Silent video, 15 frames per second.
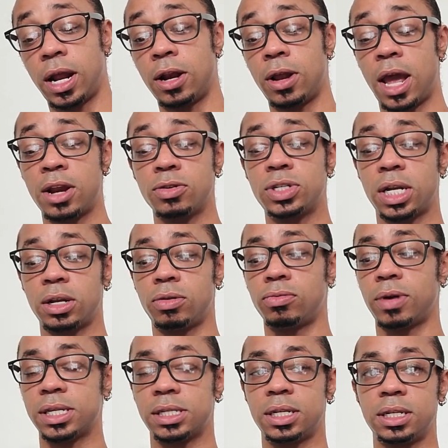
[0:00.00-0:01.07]
or ener energetic
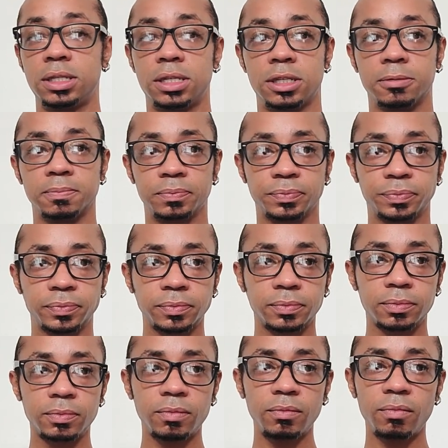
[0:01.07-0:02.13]
resonance
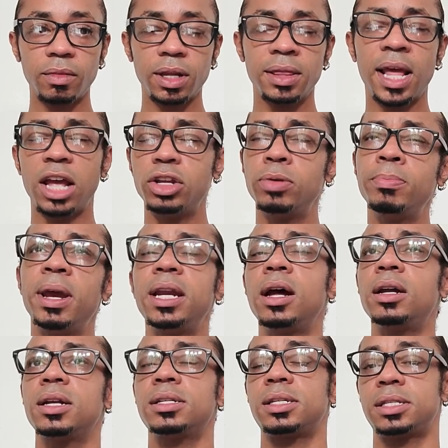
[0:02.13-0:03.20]
that you may
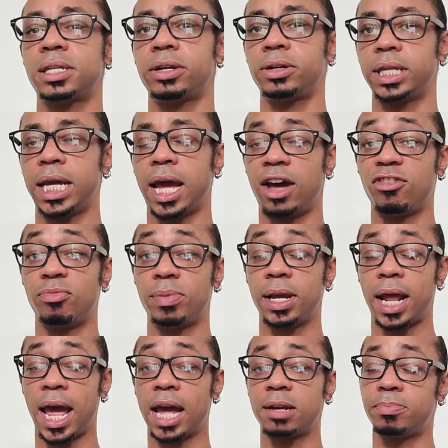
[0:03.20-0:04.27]
not necessarily have
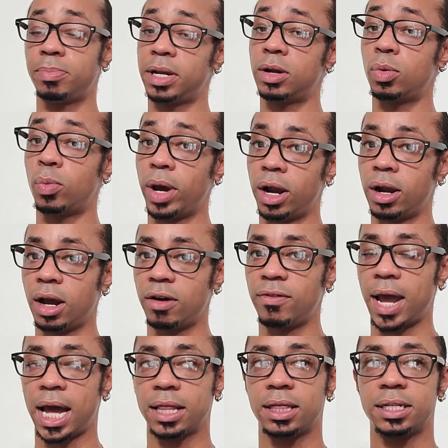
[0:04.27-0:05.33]
been, had been aware
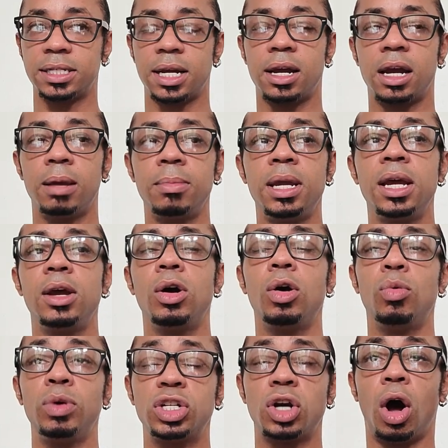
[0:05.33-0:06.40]
of at the time
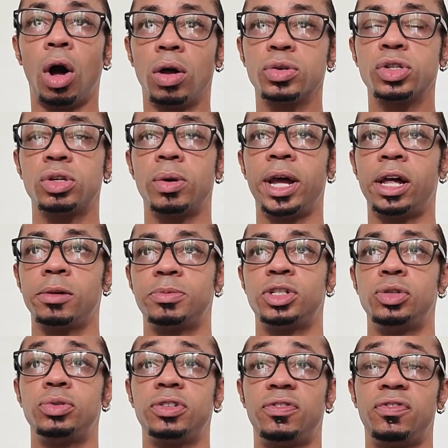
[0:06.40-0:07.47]
which also
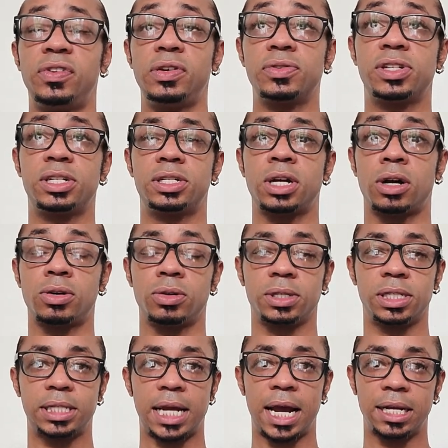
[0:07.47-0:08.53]
helped you to feel stuck or
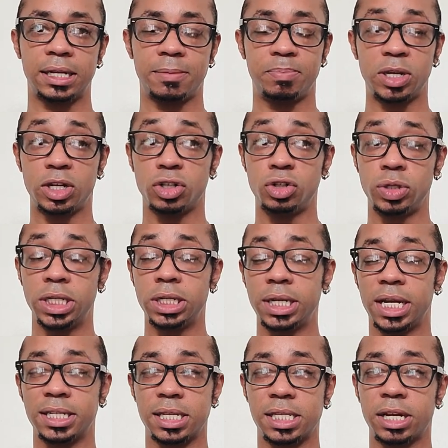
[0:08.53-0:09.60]
stagnant because you didn't
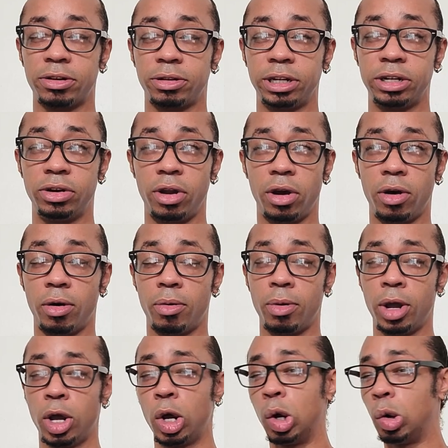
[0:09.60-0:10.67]
necessarily know